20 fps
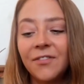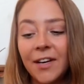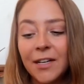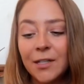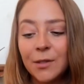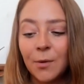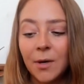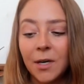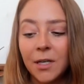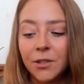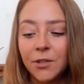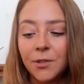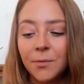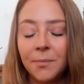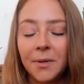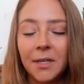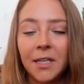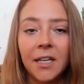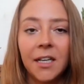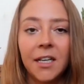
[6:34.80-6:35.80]
face wash
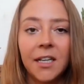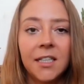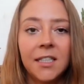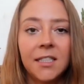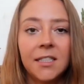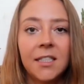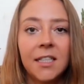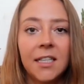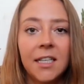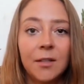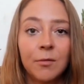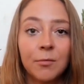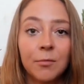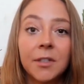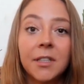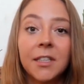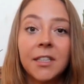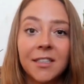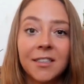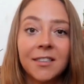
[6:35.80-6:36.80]
because it
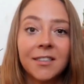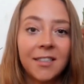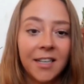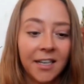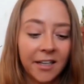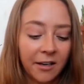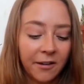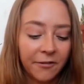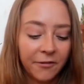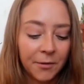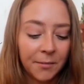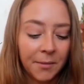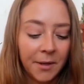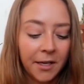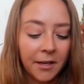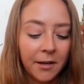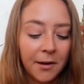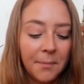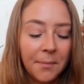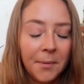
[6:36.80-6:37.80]
really does take off your
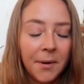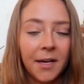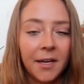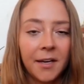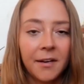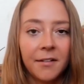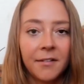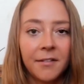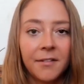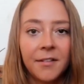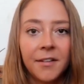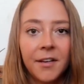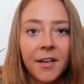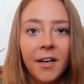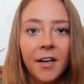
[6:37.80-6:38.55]
makeup, and